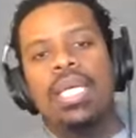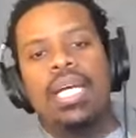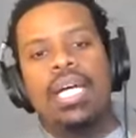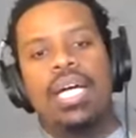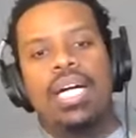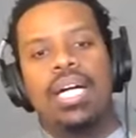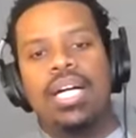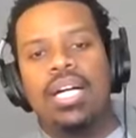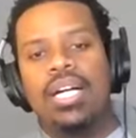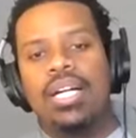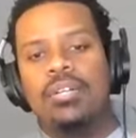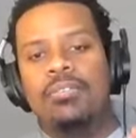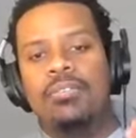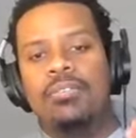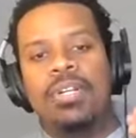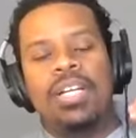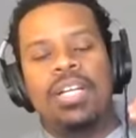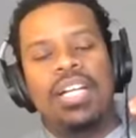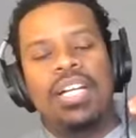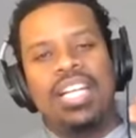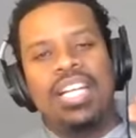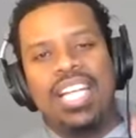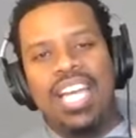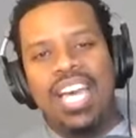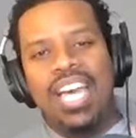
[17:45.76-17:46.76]
Got
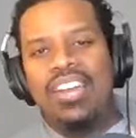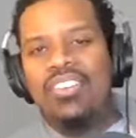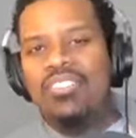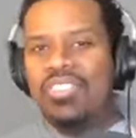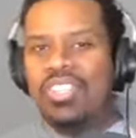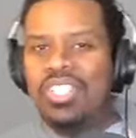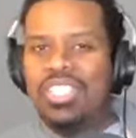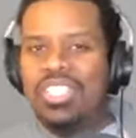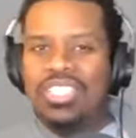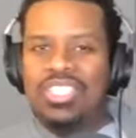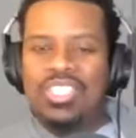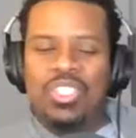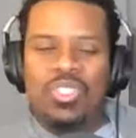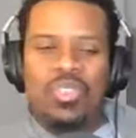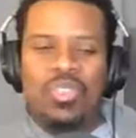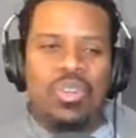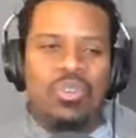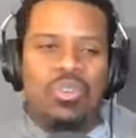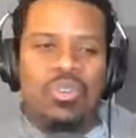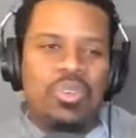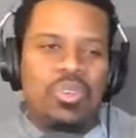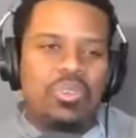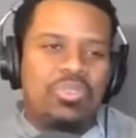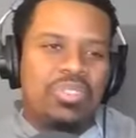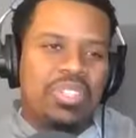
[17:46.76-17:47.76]
a funny story,
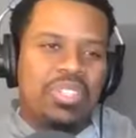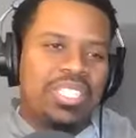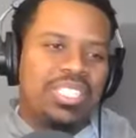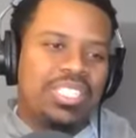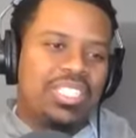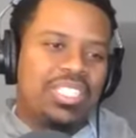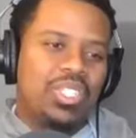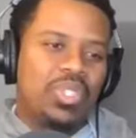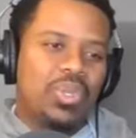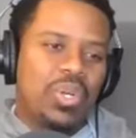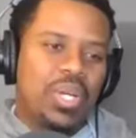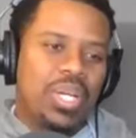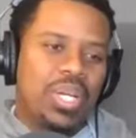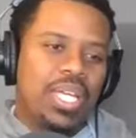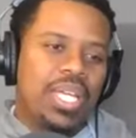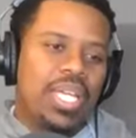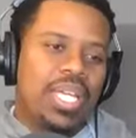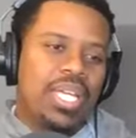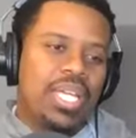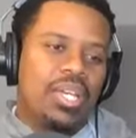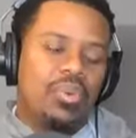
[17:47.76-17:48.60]
real funny story.